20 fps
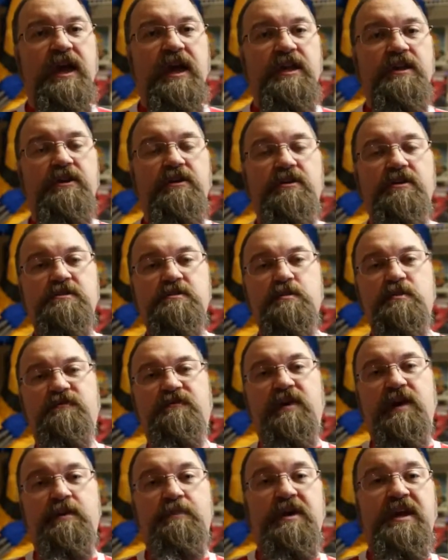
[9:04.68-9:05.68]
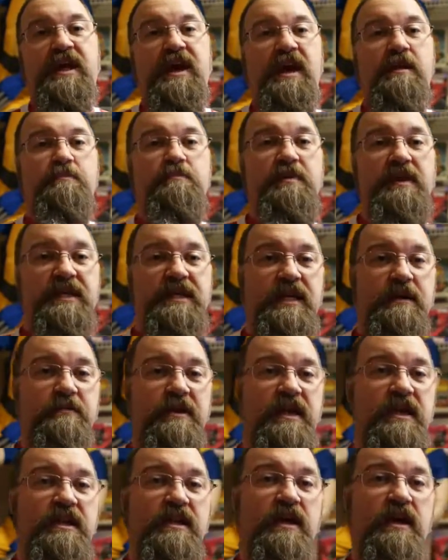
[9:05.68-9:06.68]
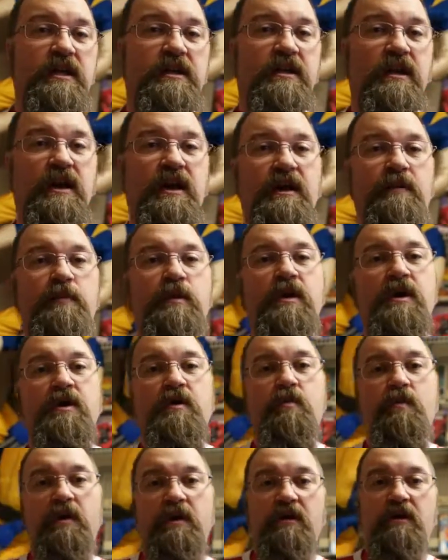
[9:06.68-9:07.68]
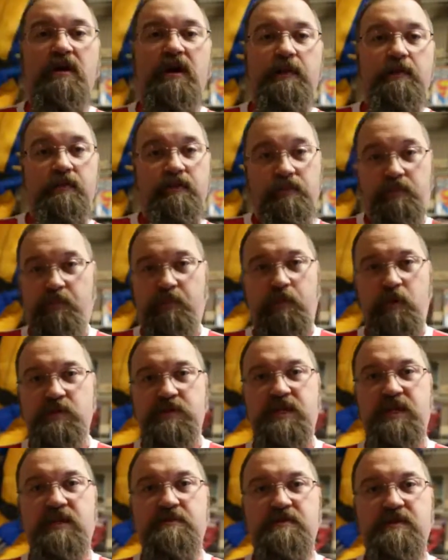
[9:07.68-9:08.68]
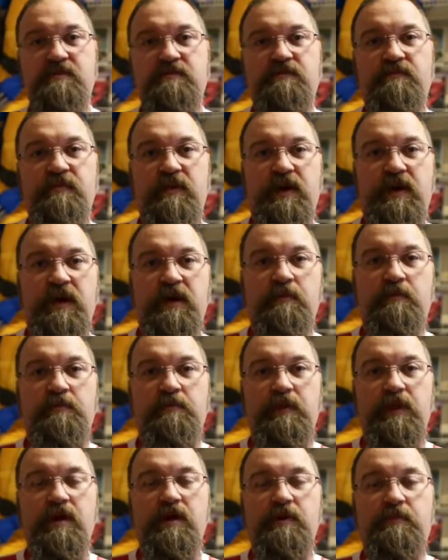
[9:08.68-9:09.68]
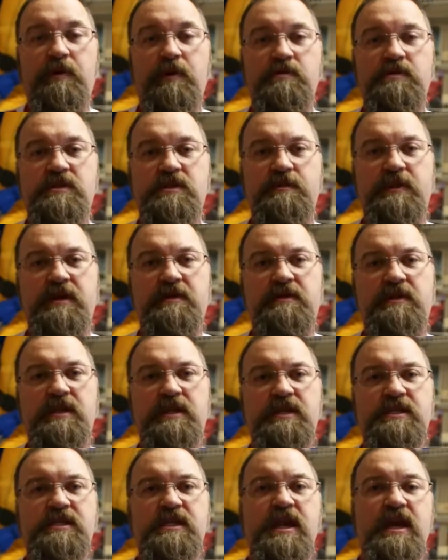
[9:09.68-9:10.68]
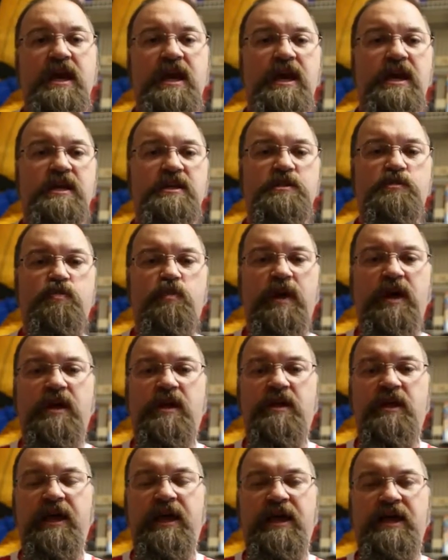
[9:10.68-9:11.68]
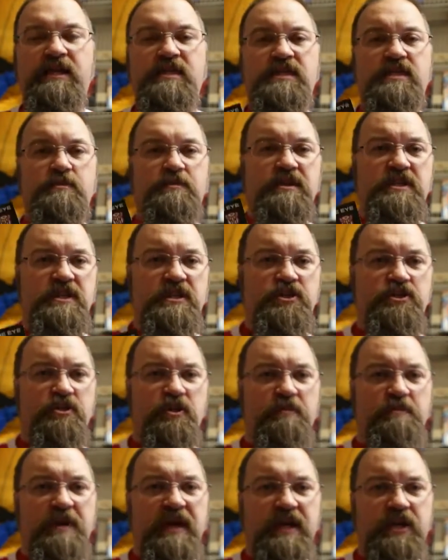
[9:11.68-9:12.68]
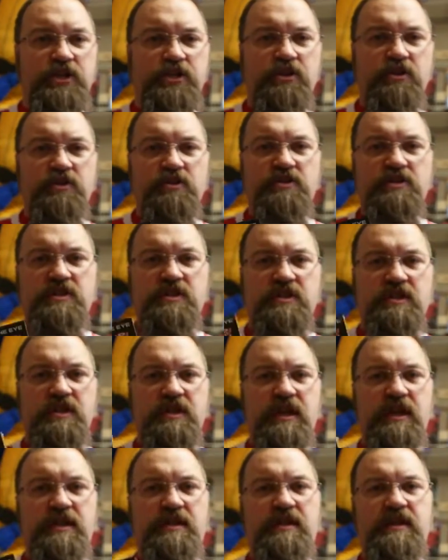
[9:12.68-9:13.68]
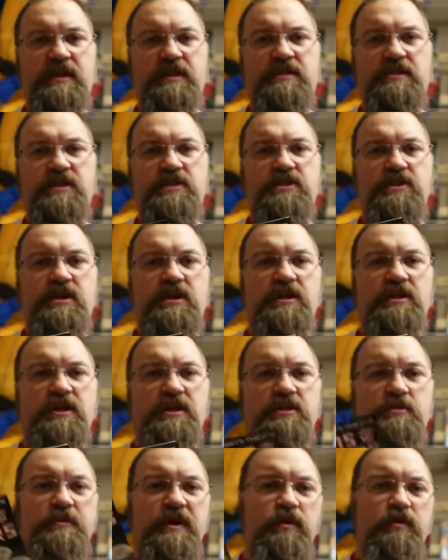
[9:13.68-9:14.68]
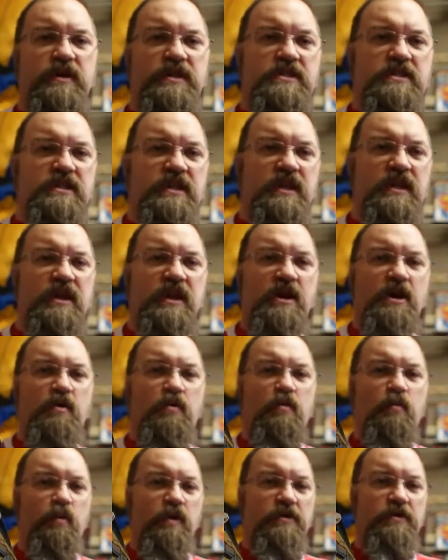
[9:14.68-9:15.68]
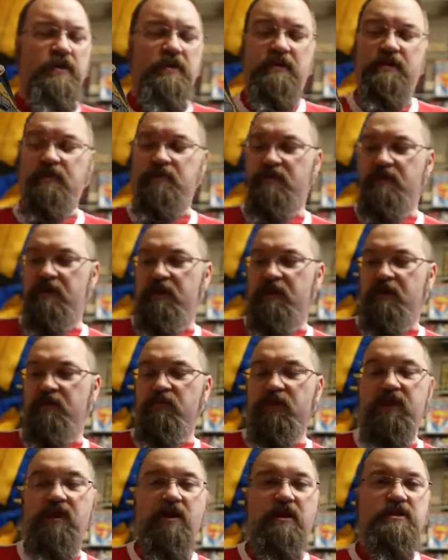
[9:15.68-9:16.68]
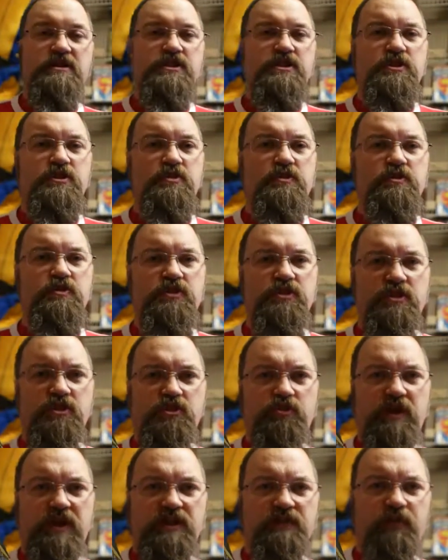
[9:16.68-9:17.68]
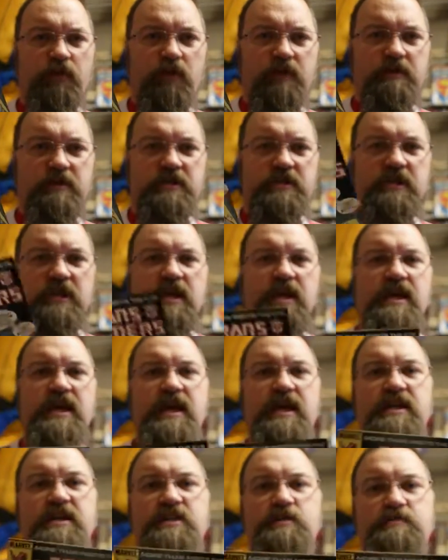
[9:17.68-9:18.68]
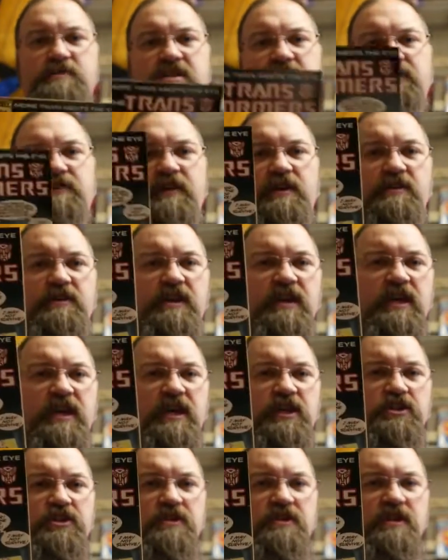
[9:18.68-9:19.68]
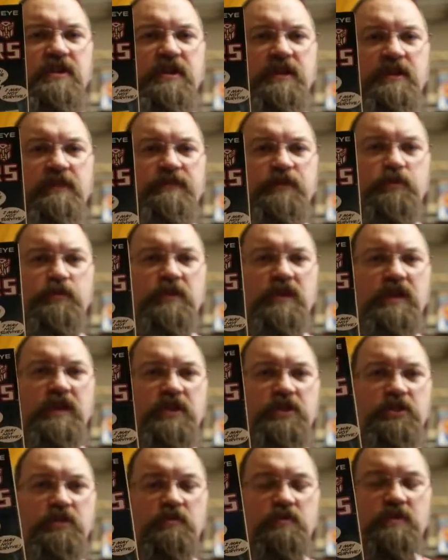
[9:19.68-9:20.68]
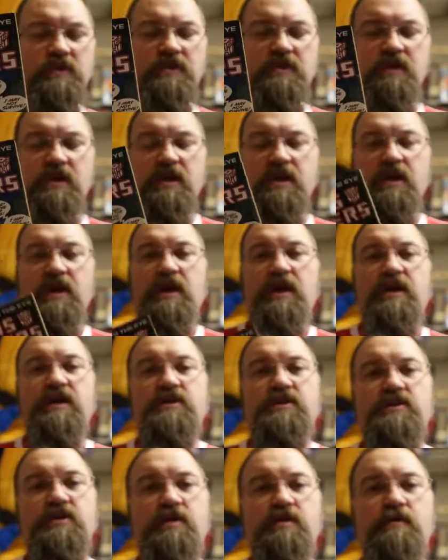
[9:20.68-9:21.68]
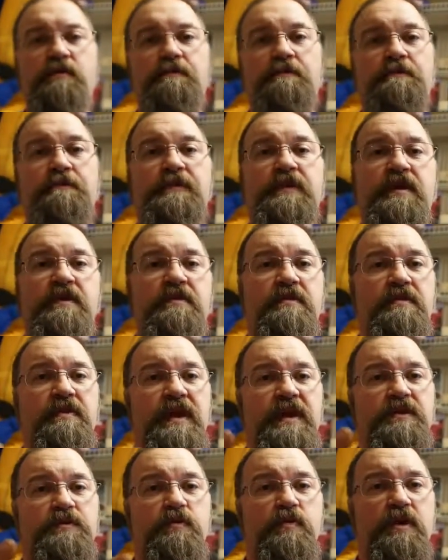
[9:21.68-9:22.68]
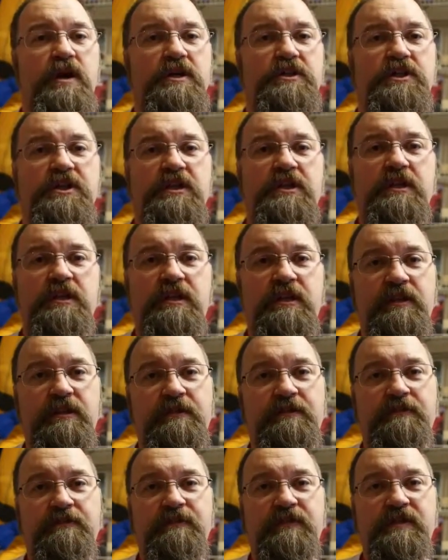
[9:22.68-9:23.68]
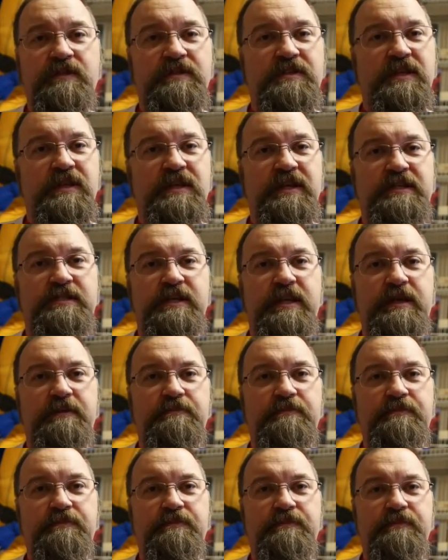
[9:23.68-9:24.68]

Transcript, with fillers: and you can also find me at BigDamnKid.com where I'm posting up some uh, blog posts about this as well as some additional pictures and, and things that, uh, that you might want to see with uh, regards to the Transformers, uh, specifically each of the individual issues. So, thanks for watching. See you next time.